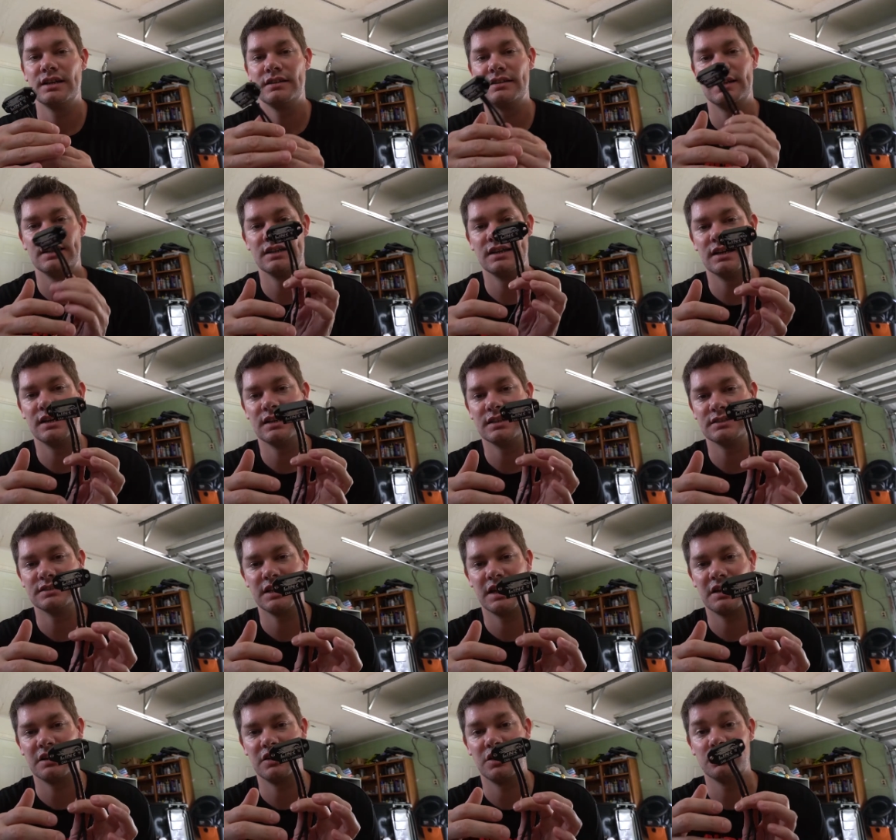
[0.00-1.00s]
the uh,
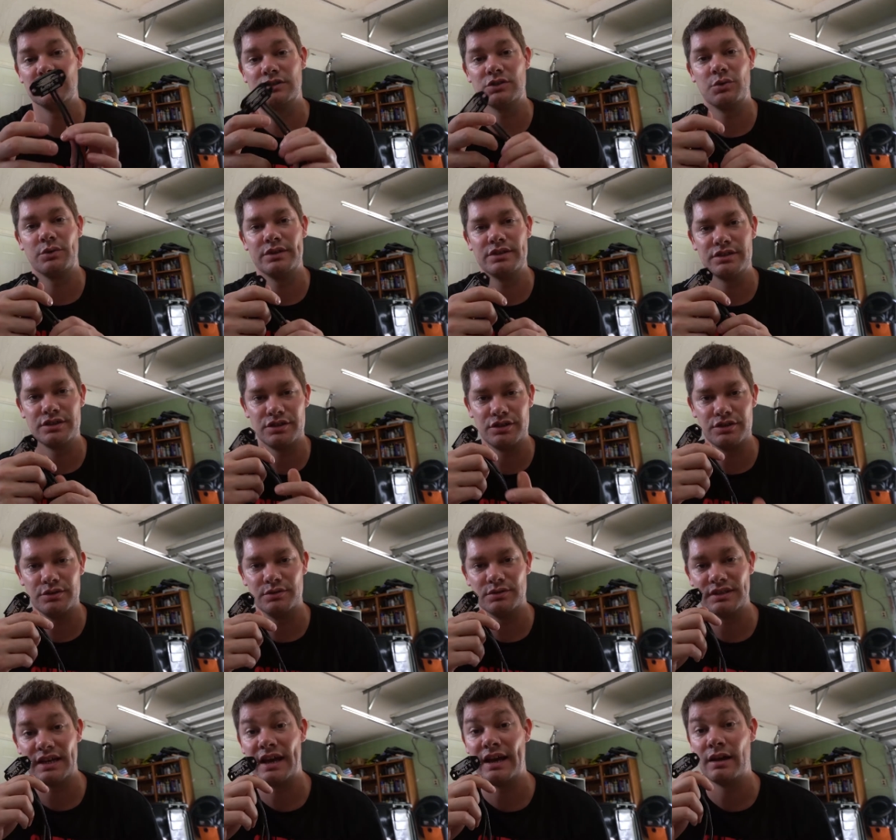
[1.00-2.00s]
standalone is going to
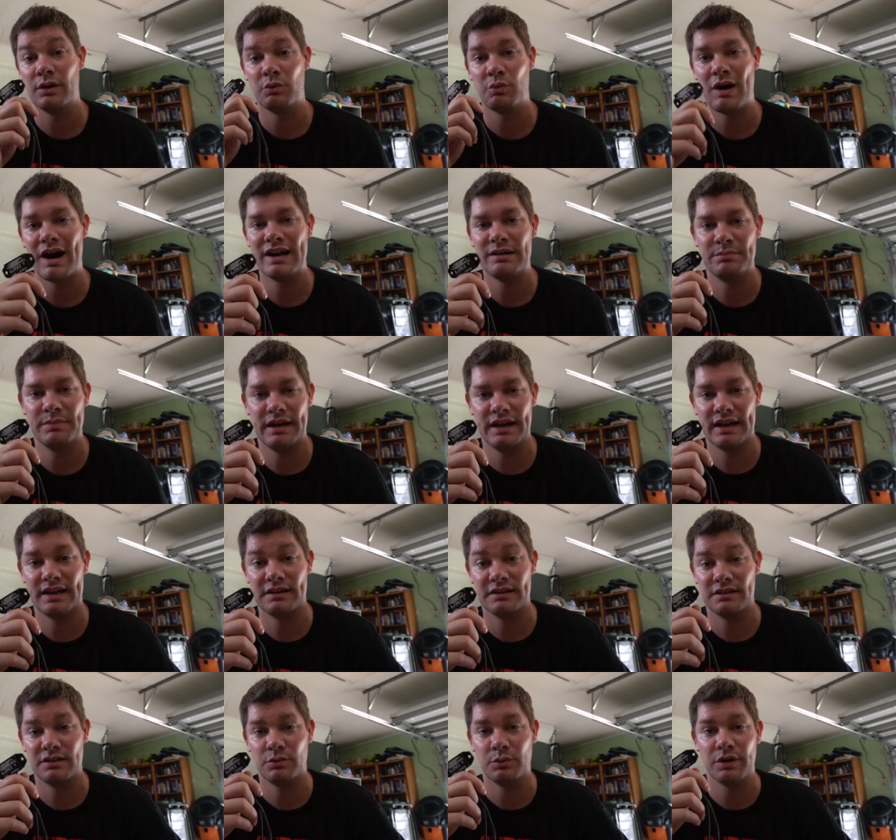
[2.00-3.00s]
use a wideband